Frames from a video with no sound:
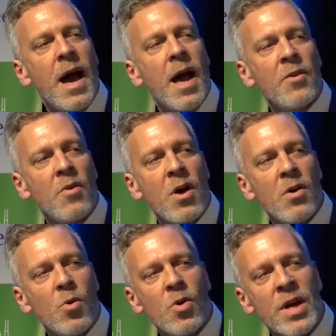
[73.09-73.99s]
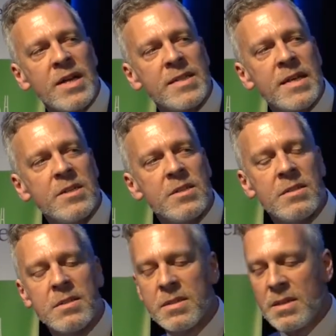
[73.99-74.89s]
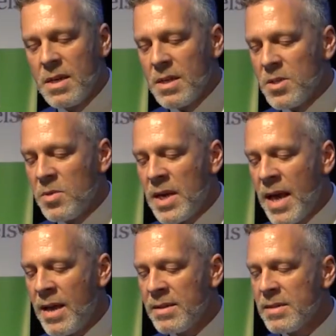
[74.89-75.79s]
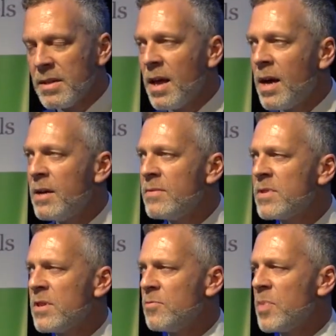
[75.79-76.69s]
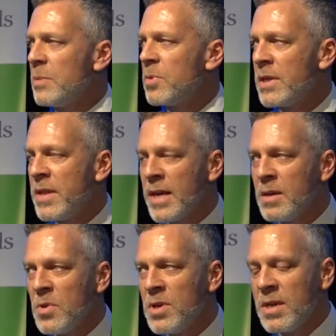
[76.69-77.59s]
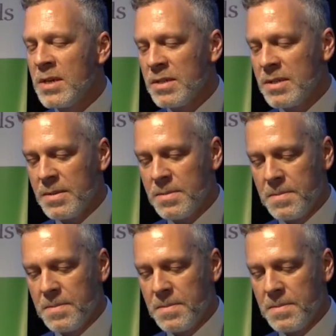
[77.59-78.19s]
other organisations to enhance the lives of people in their communities.